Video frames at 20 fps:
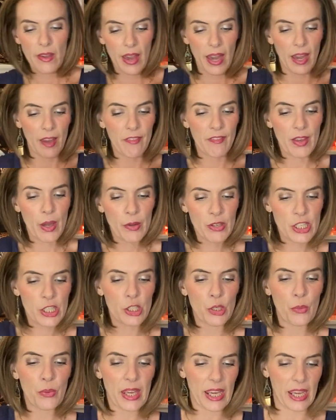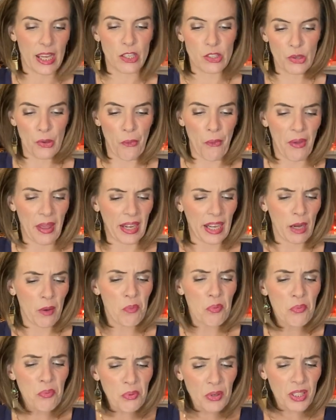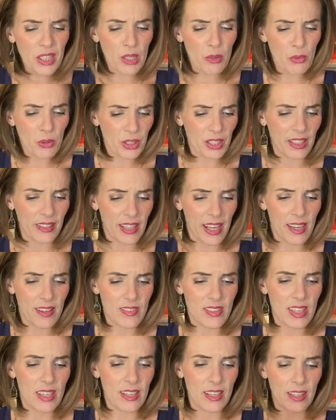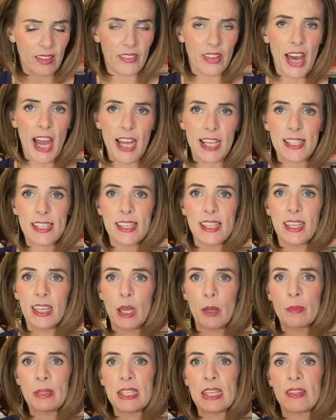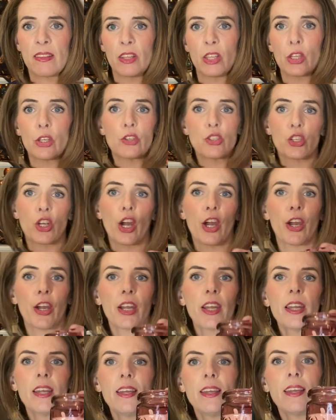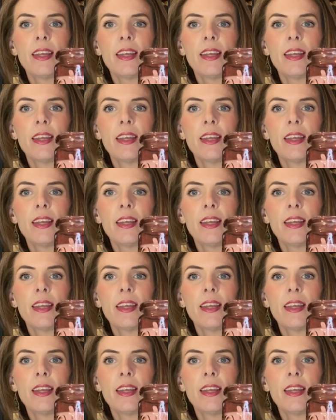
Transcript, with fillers: I found a new candle, and I really, really like the glass that it comes in, the little jar.